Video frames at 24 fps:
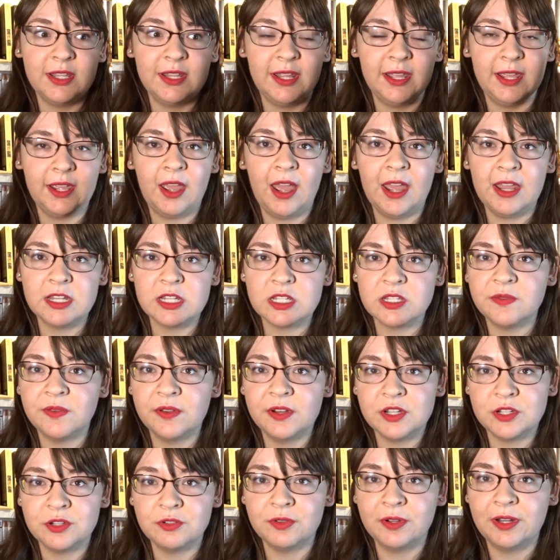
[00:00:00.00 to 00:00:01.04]
I just
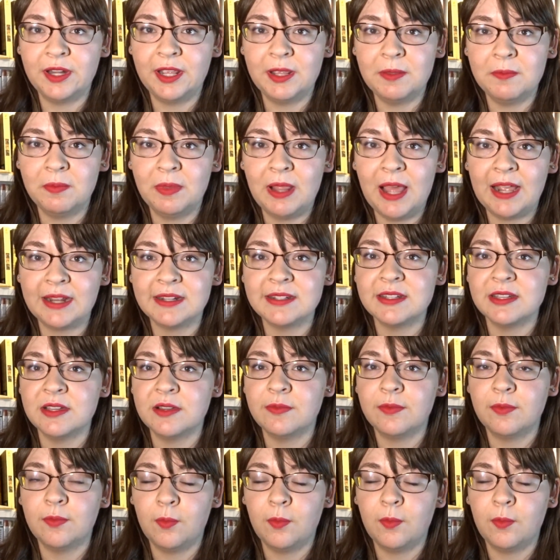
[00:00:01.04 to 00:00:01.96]
finished reading Black Dove,